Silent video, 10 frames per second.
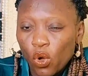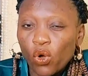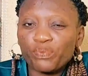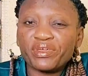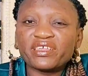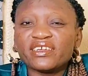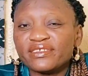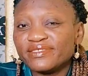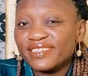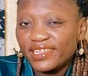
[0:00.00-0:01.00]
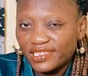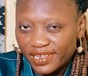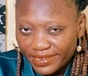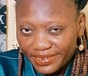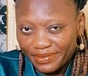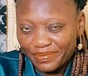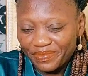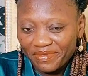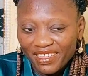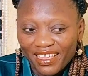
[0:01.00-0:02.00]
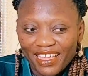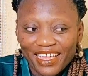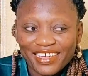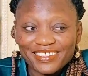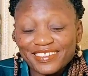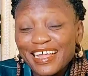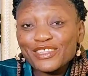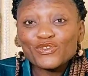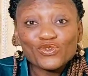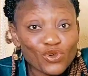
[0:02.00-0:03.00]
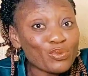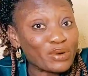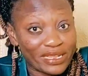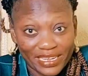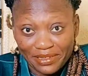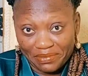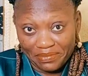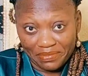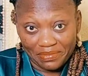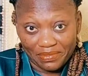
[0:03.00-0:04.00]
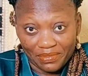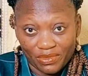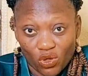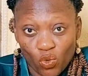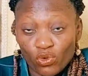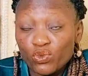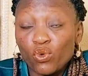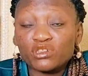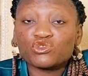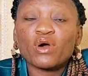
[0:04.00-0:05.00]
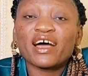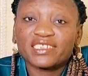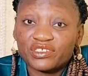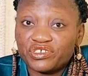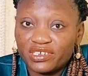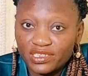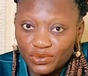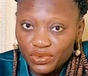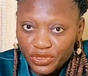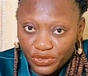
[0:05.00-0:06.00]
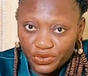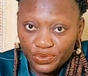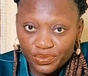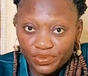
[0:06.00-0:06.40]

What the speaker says: or being indebted is that nobody would want to associate with you.